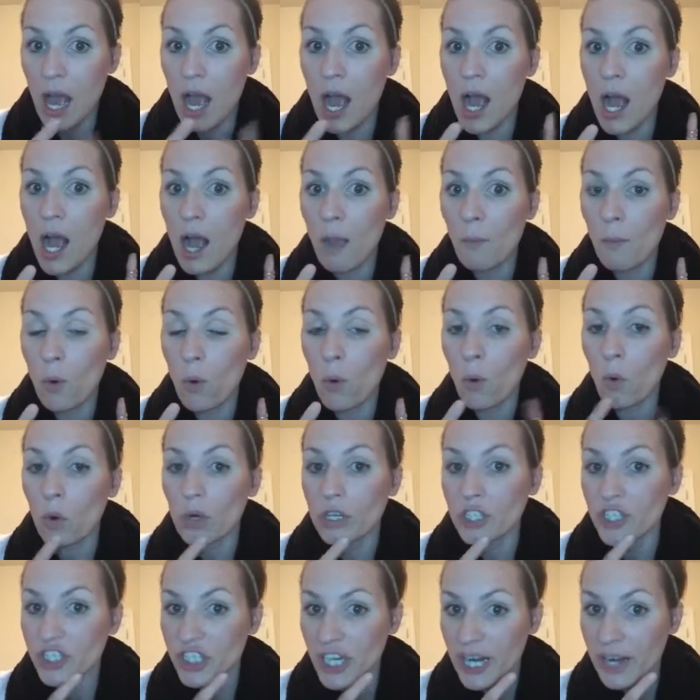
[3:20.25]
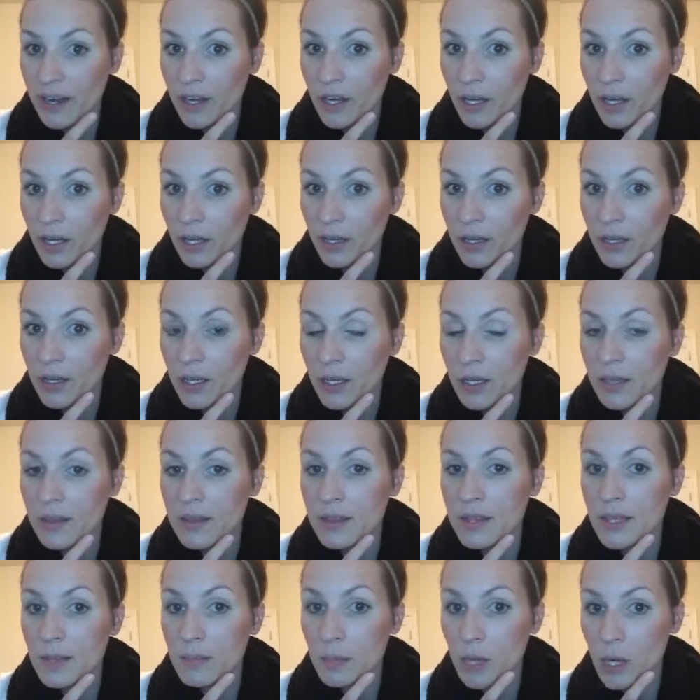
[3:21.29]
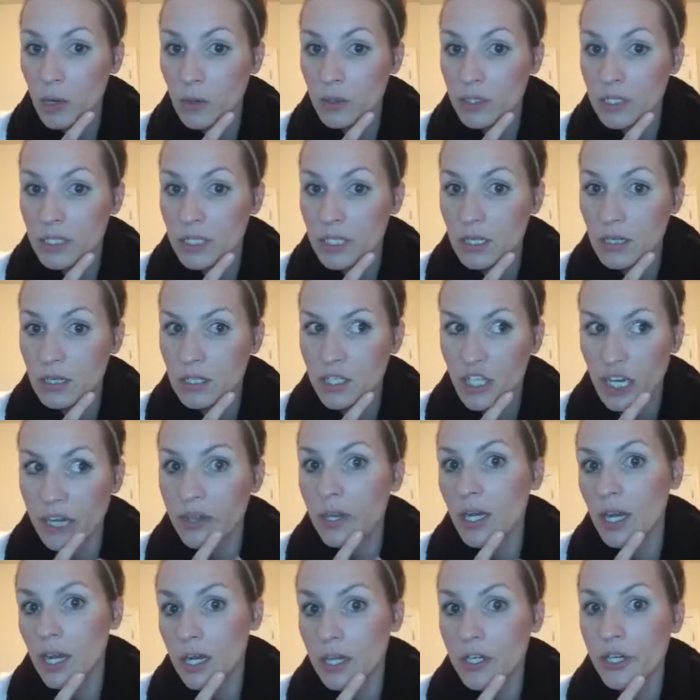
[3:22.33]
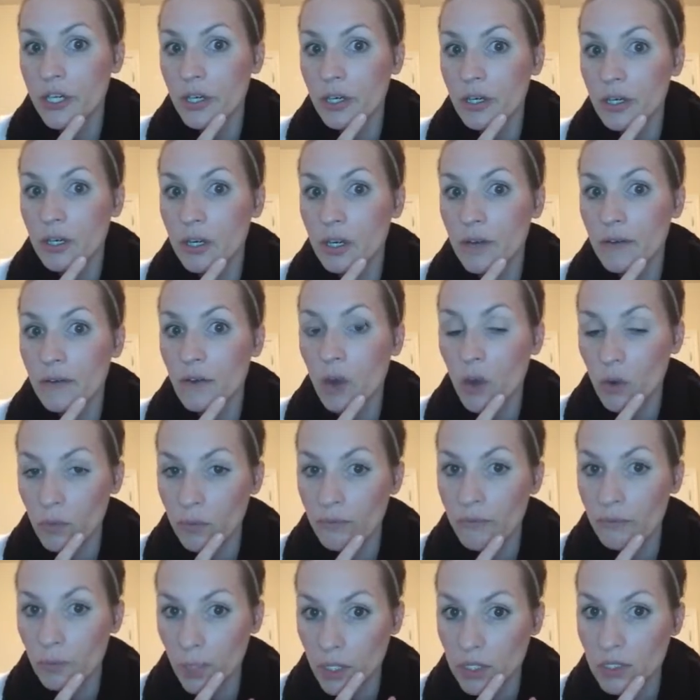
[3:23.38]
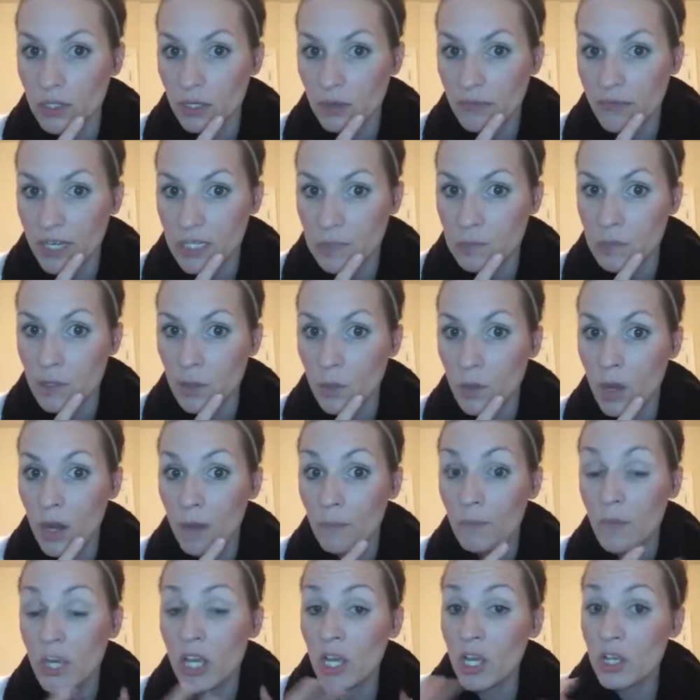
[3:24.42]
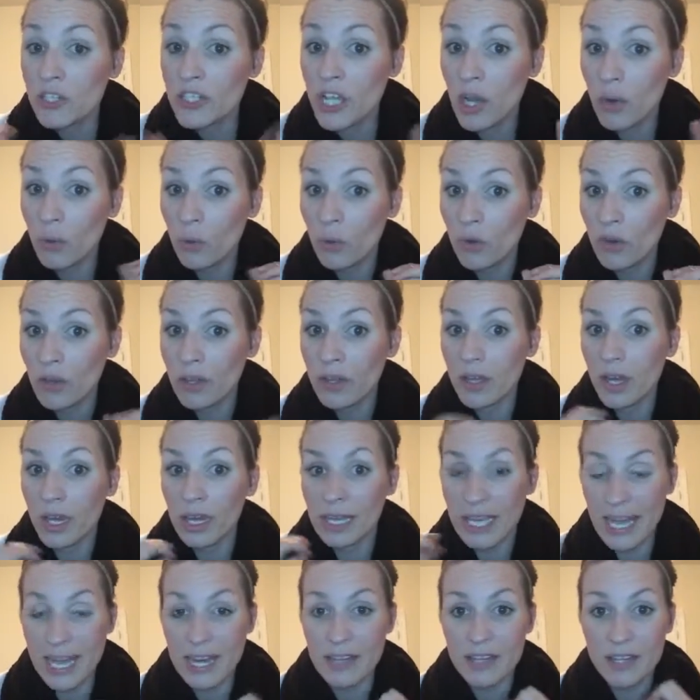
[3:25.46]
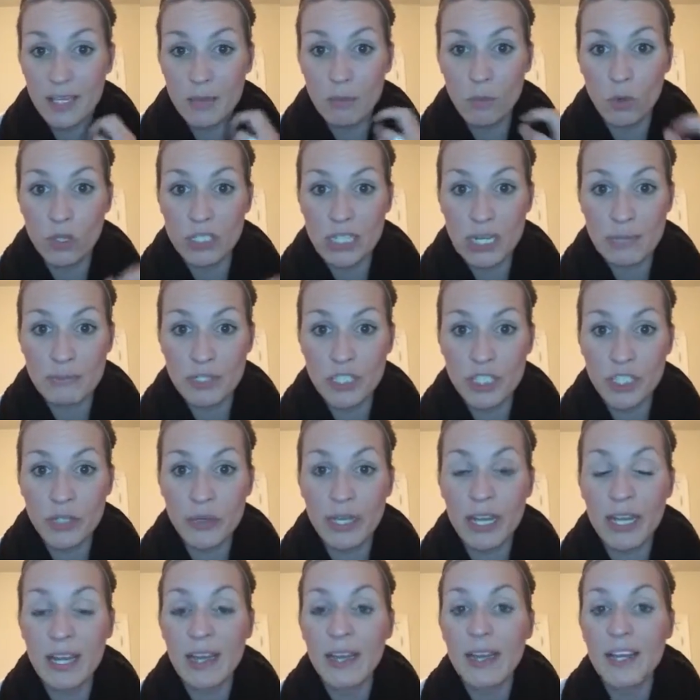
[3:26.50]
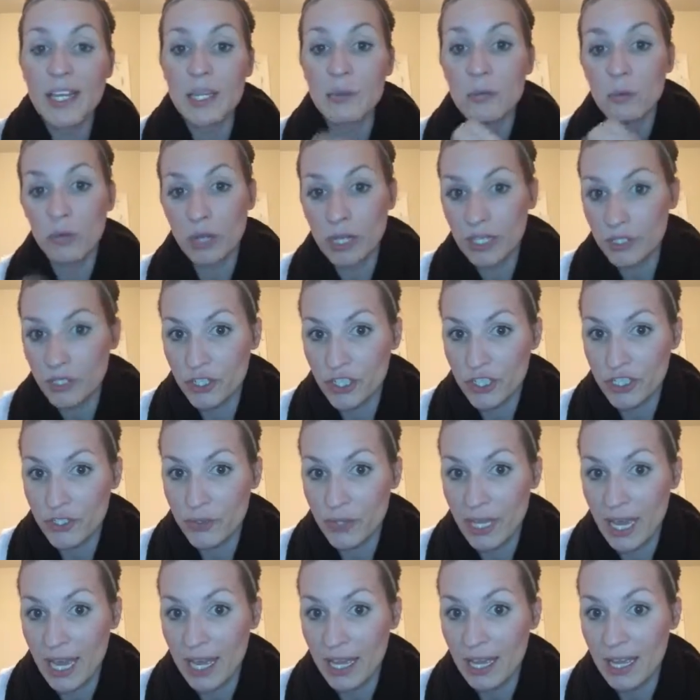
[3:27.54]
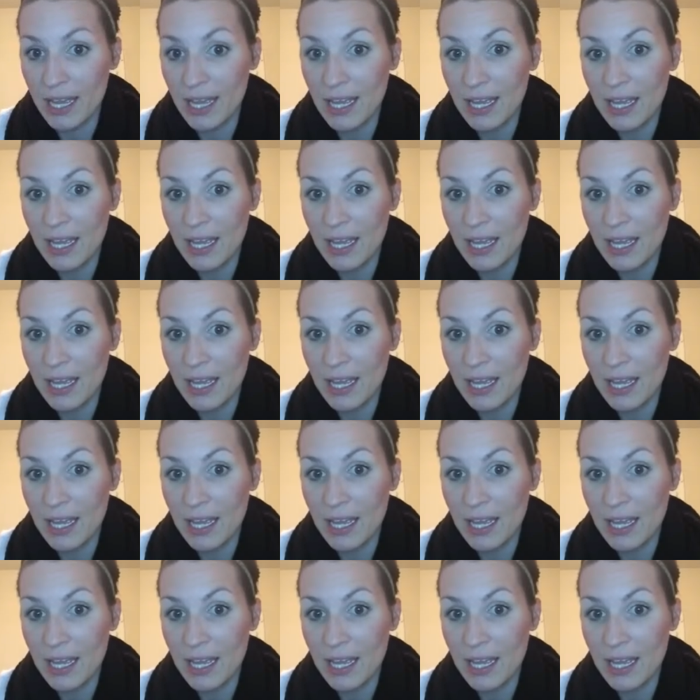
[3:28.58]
or share the post shared on your own personal Facebook wall. So again, the more times you do it, the more entries you get,